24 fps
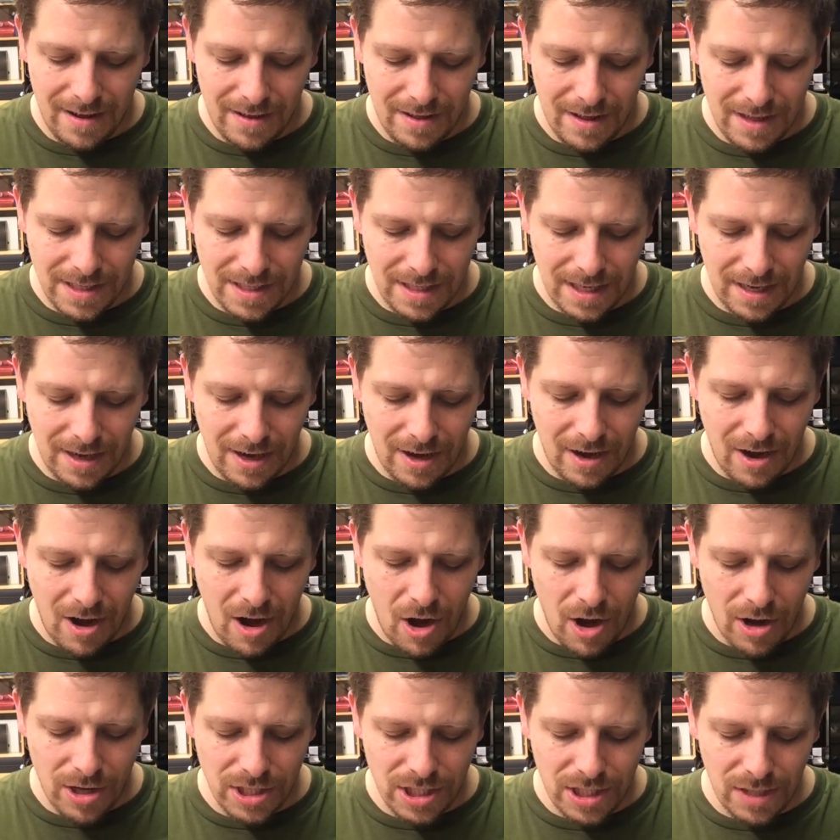It's like a
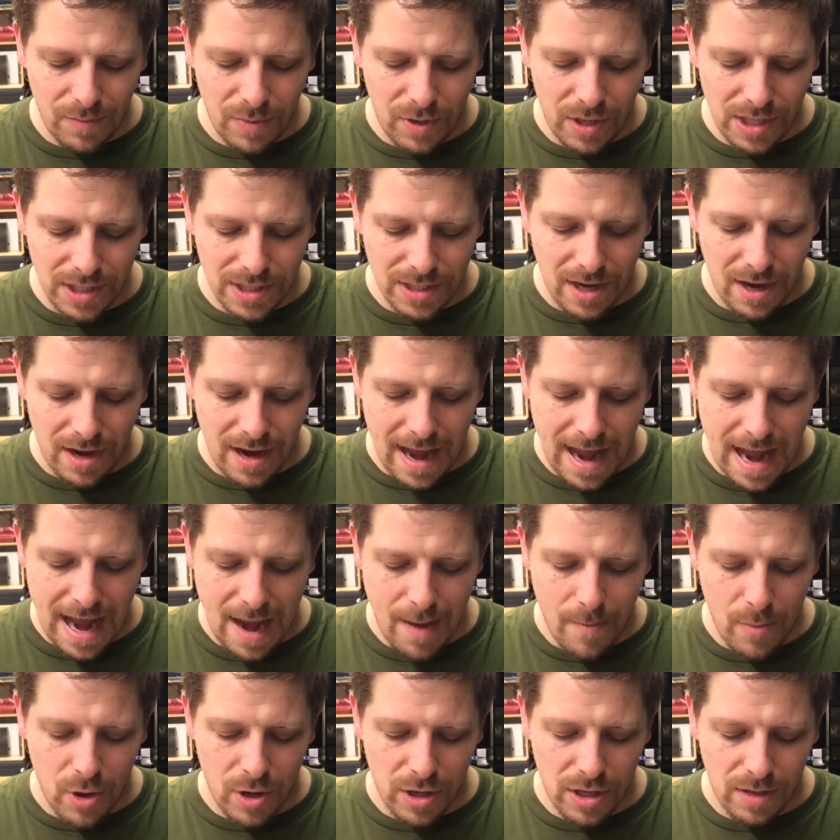kanji, but it's got a
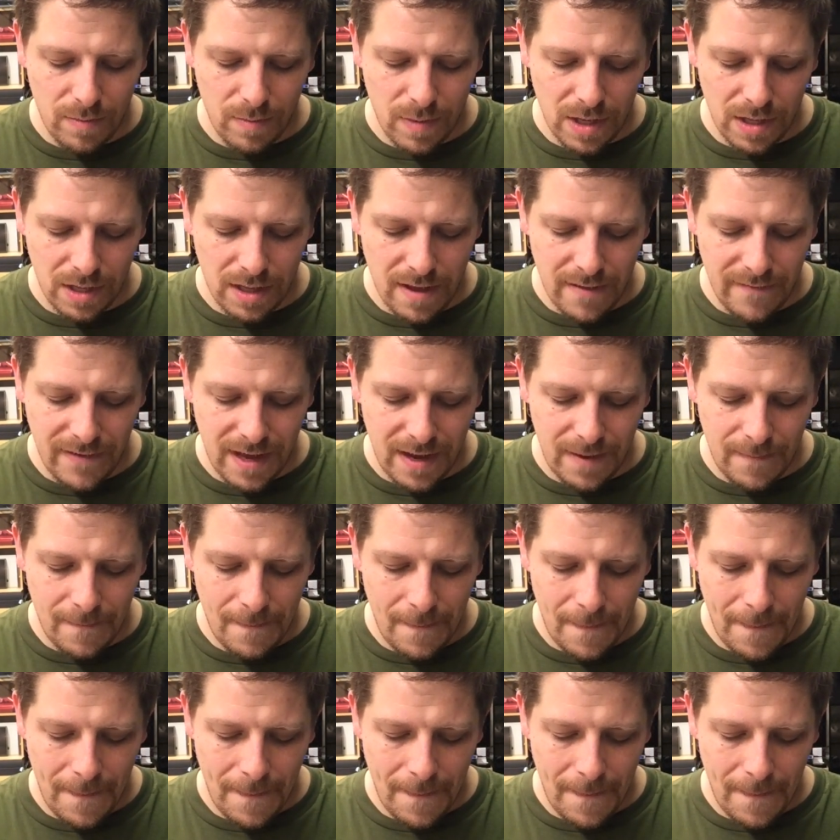hammer in the middle of it.